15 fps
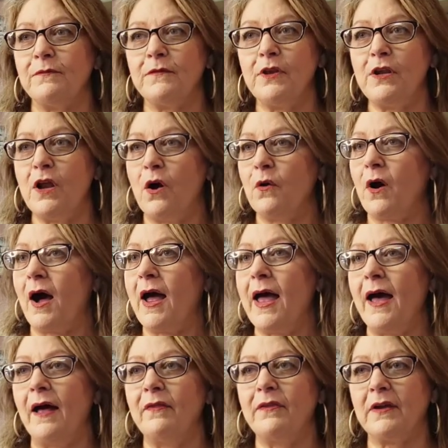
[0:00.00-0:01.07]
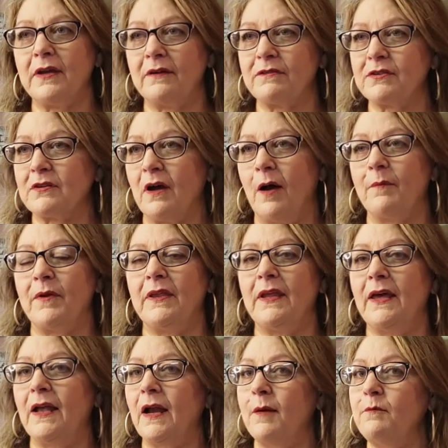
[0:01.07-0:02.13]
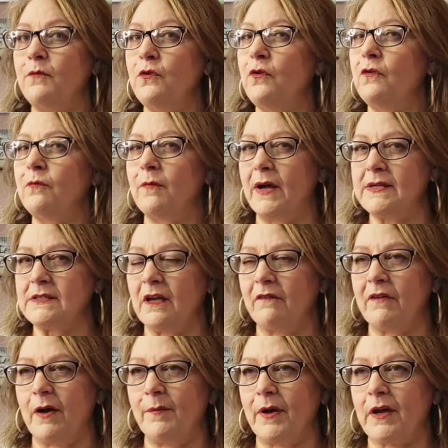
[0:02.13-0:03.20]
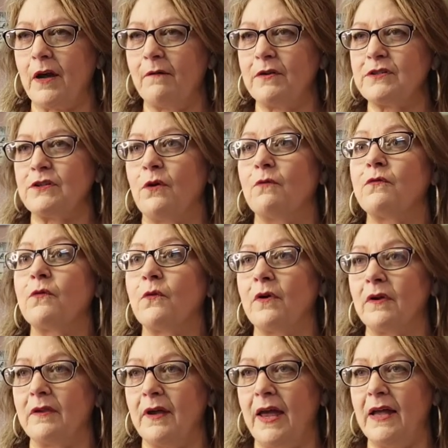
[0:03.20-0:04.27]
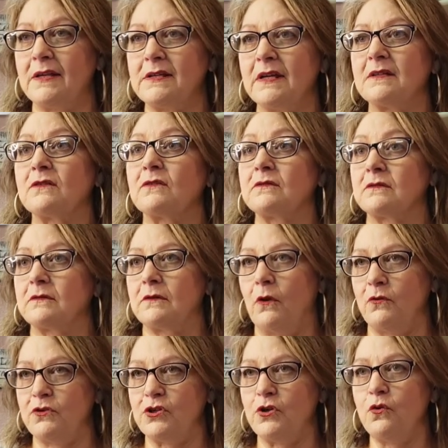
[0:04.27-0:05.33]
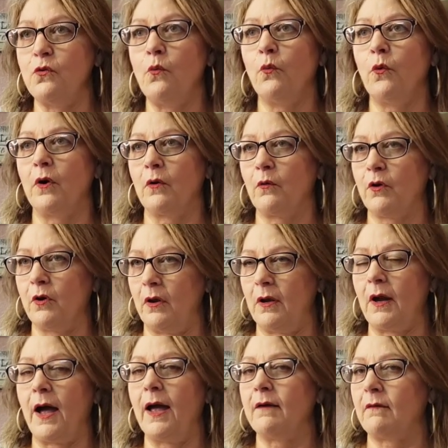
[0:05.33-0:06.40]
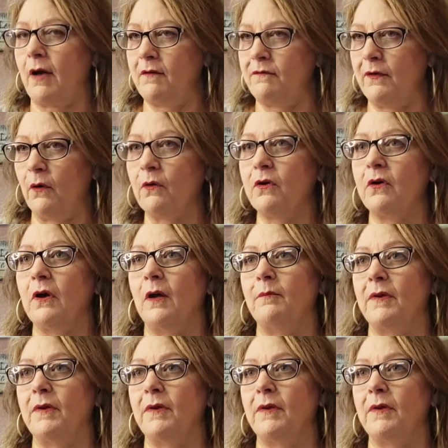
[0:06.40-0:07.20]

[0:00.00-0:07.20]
I had the gift shop, and then I moved myself out of my comfort zone for the antiques. So those two were good. I felt good.